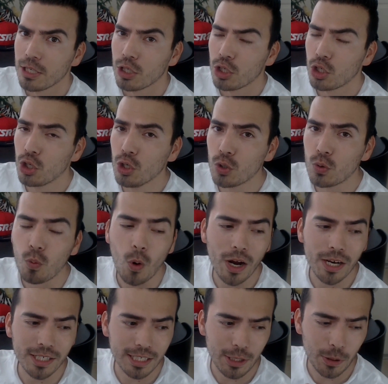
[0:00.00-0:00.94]
Choose
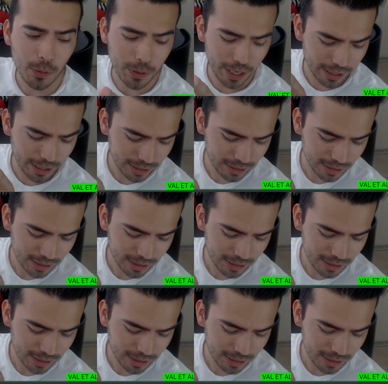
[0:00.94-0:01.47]
wisely, okay?